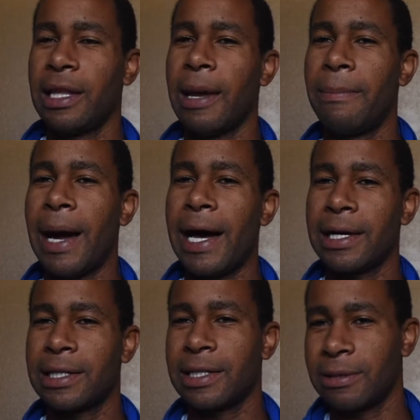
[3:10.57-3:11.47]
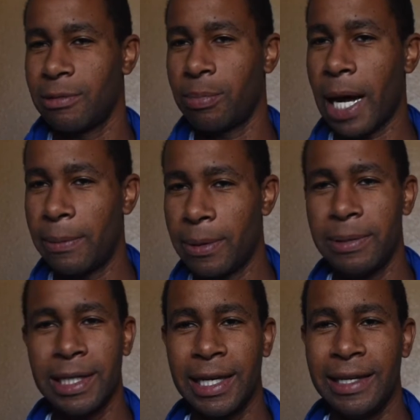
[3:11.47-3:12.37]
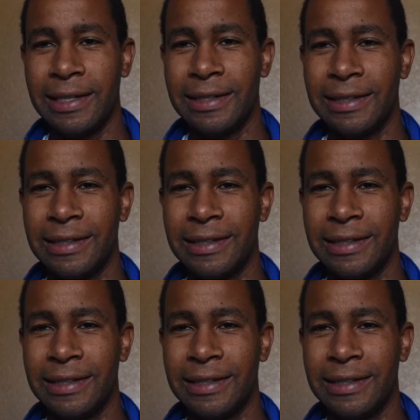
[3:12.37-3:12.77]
That box will pop up again.